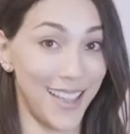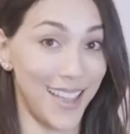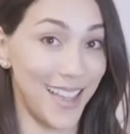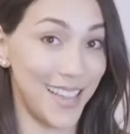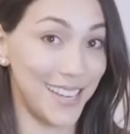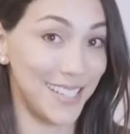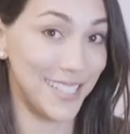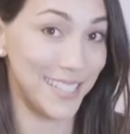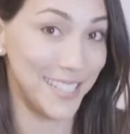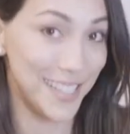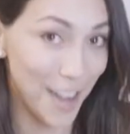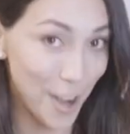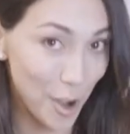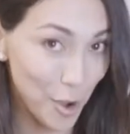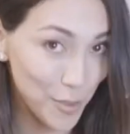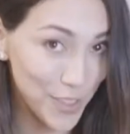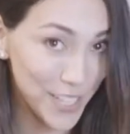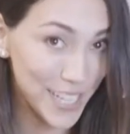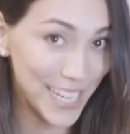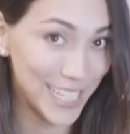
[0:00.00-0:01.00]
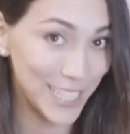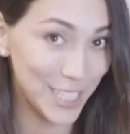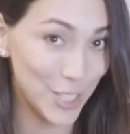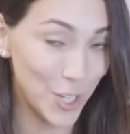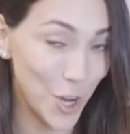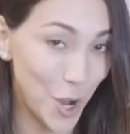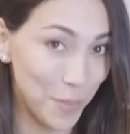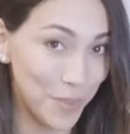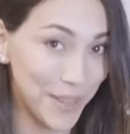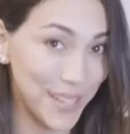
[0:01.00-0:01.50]
And now the next
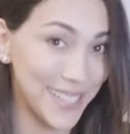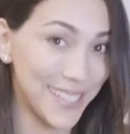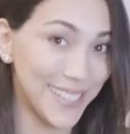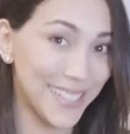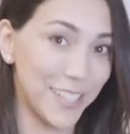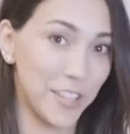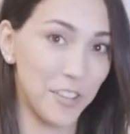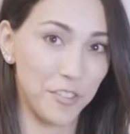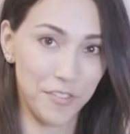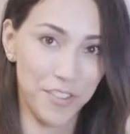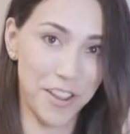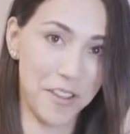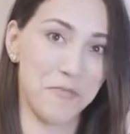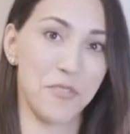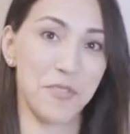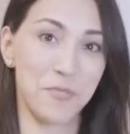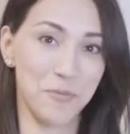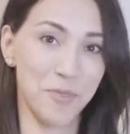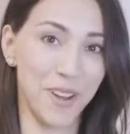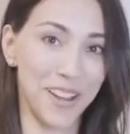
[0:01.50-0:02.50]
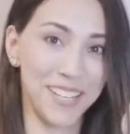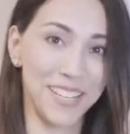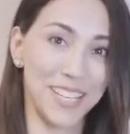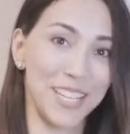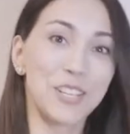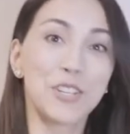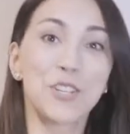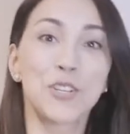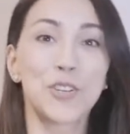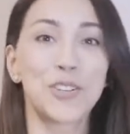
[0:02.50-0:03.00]
topic, your favorite one,
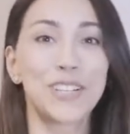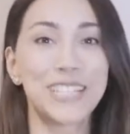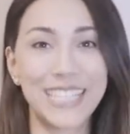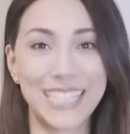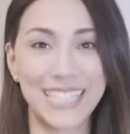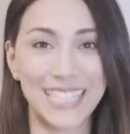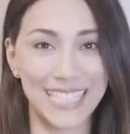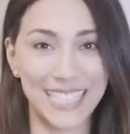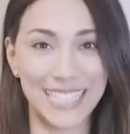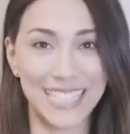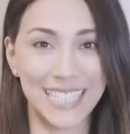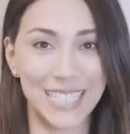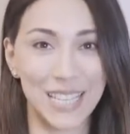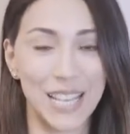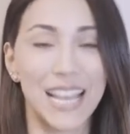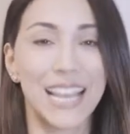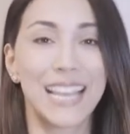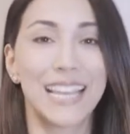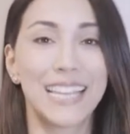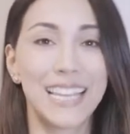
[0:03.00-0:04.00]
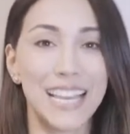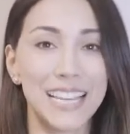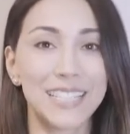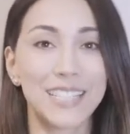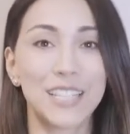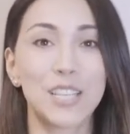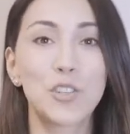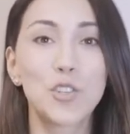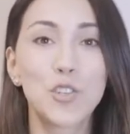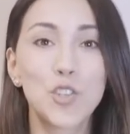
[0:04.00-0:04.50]
insurances.
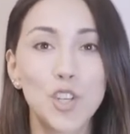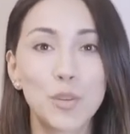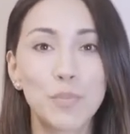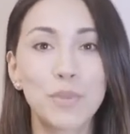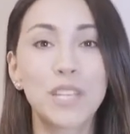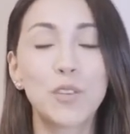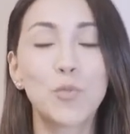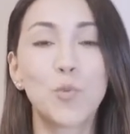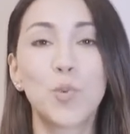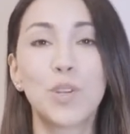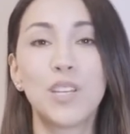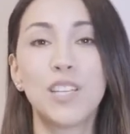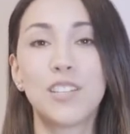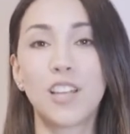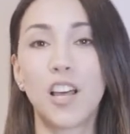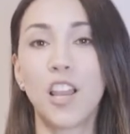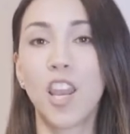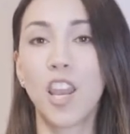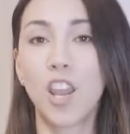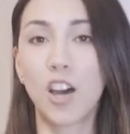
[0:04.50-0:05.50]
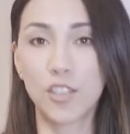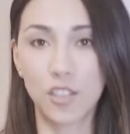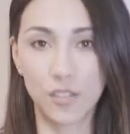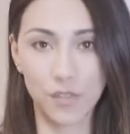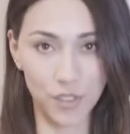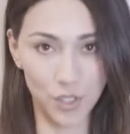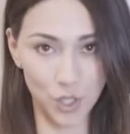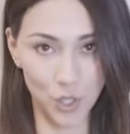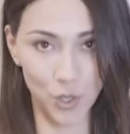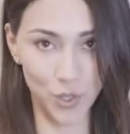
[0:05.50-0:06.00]
Yes, in Germany, we need a lot
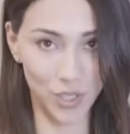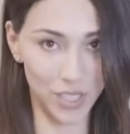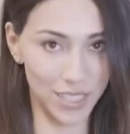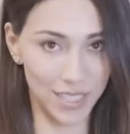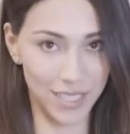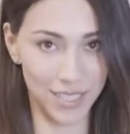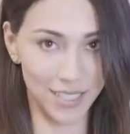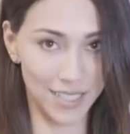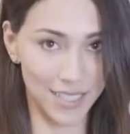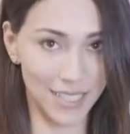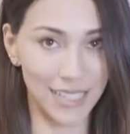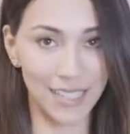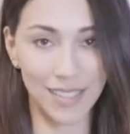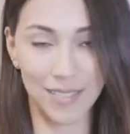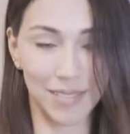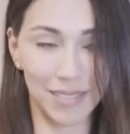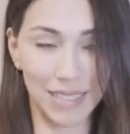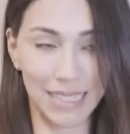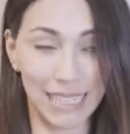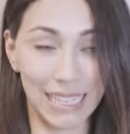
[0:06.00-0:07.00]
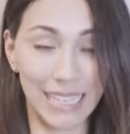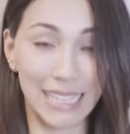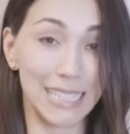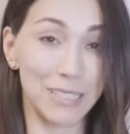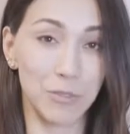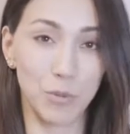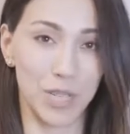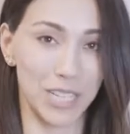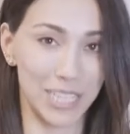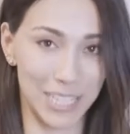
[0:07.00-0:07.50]
of insurances. It
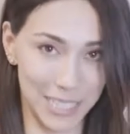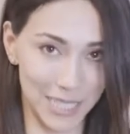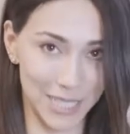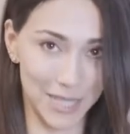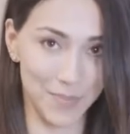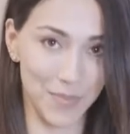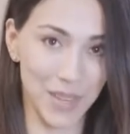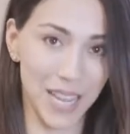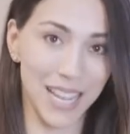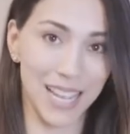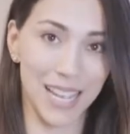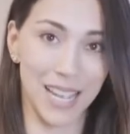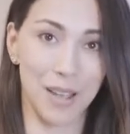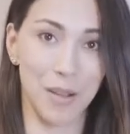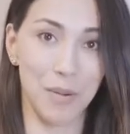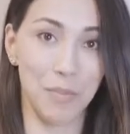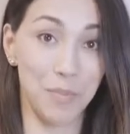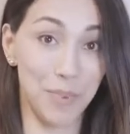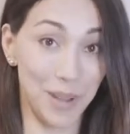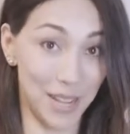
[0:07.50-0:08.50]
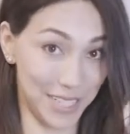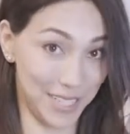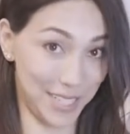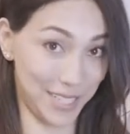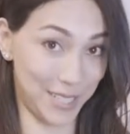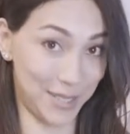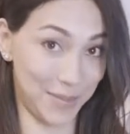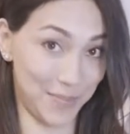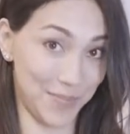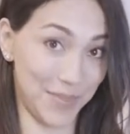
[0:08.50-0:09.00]
is what it is.
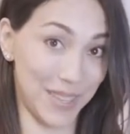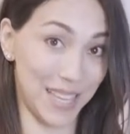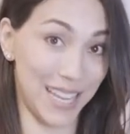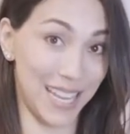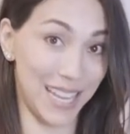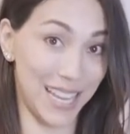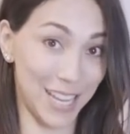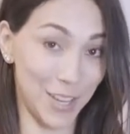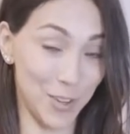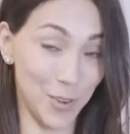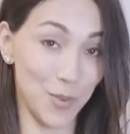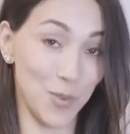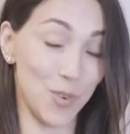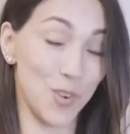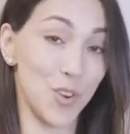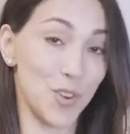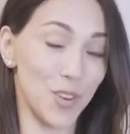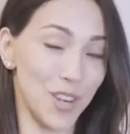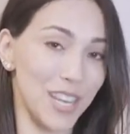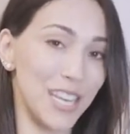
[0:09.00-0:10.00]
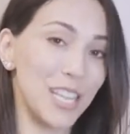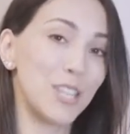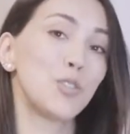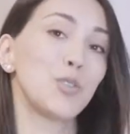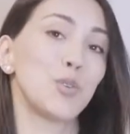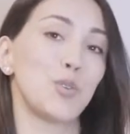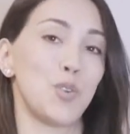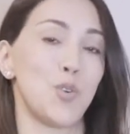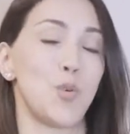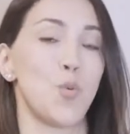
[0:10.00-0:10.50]
But you need
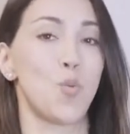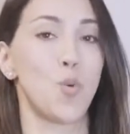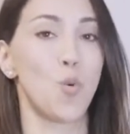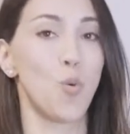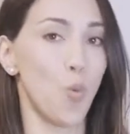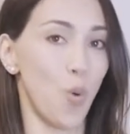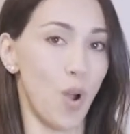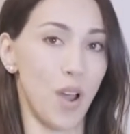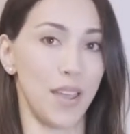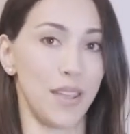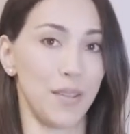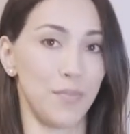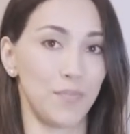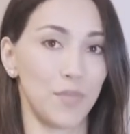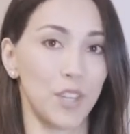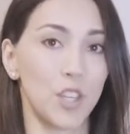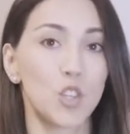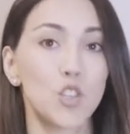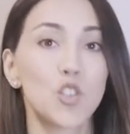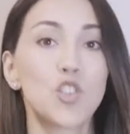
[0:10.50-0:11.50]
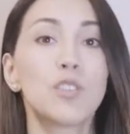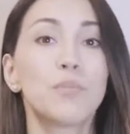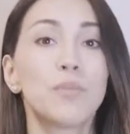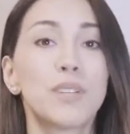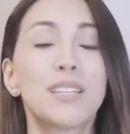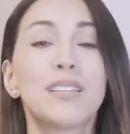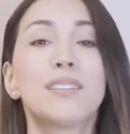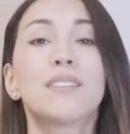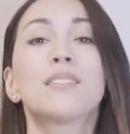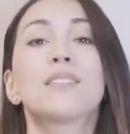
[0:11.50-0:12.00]
to know why.
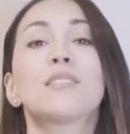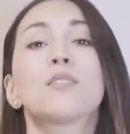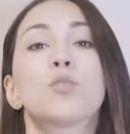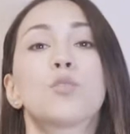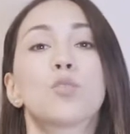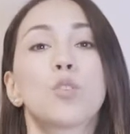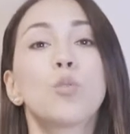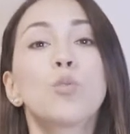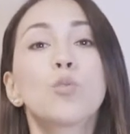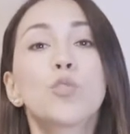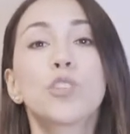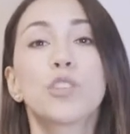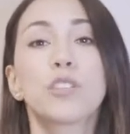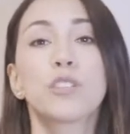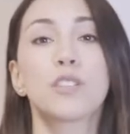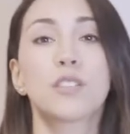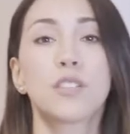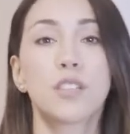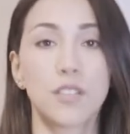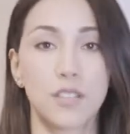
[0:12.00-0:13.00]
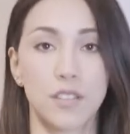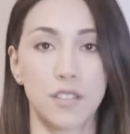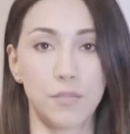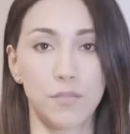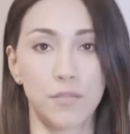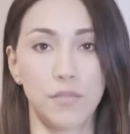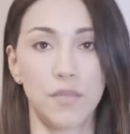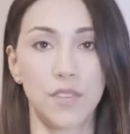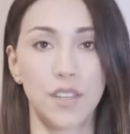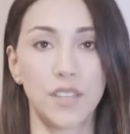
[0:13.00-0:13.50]
Germany is a social system
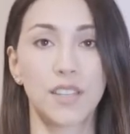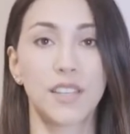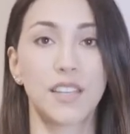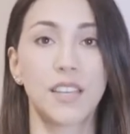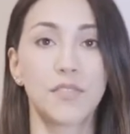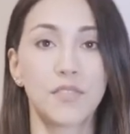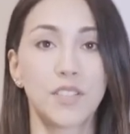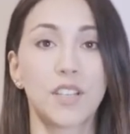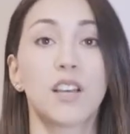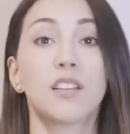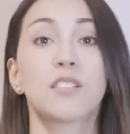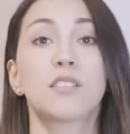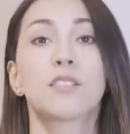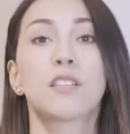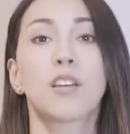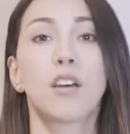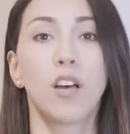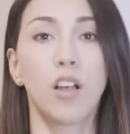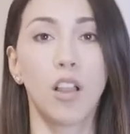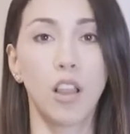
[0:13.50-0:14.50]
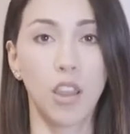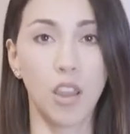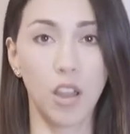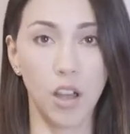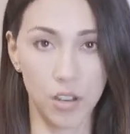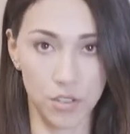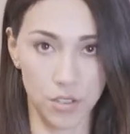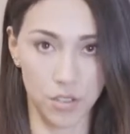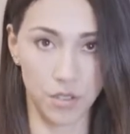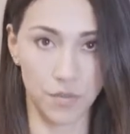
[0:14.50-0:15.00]
that gives us a
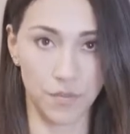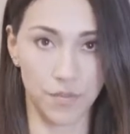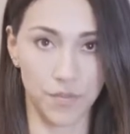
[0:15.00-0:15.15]
lot.